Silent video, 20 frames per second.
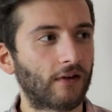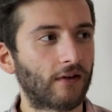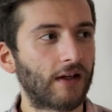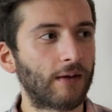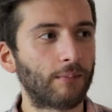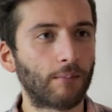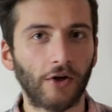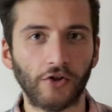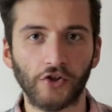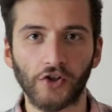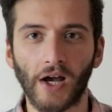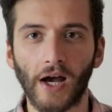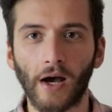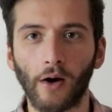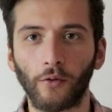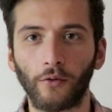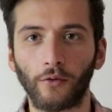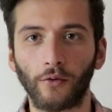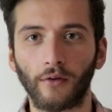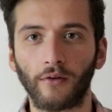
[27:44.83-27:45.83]
in my
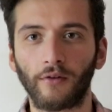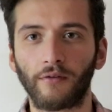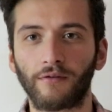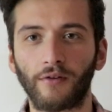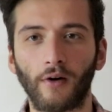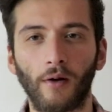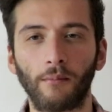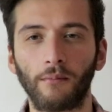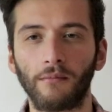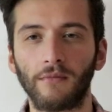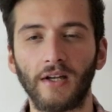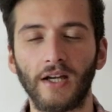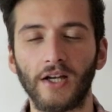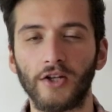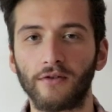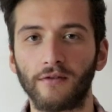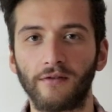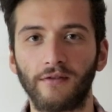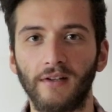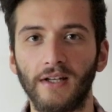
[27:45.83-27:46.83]
childhood, from the
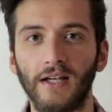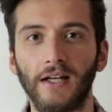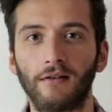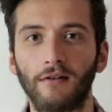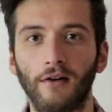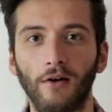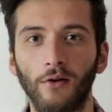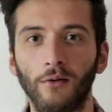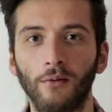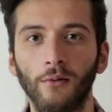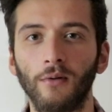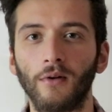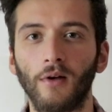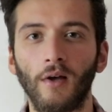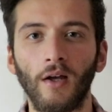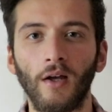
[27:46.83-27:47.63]
age of zero